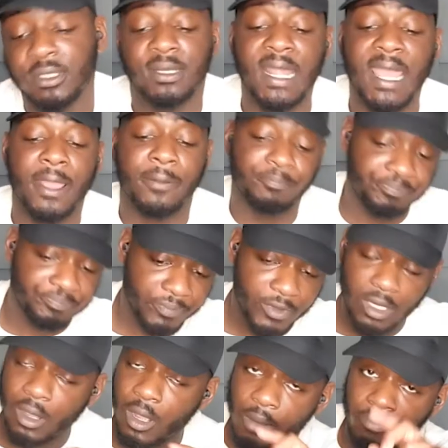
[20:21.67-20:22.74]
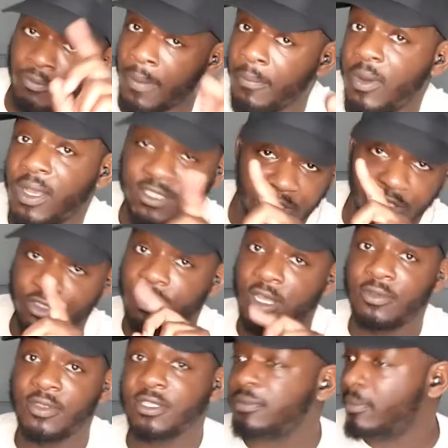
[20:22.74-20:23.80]
Now, I remember I said at the
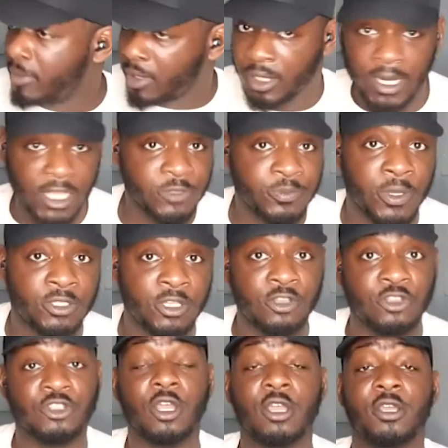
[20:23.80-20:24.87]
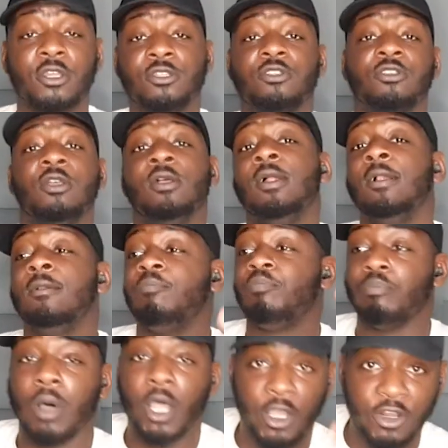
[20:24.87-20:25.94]
start of this, I'm not an expert on science.
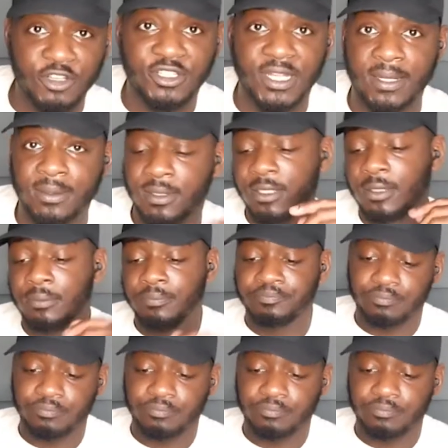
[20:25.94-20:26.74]
My understanding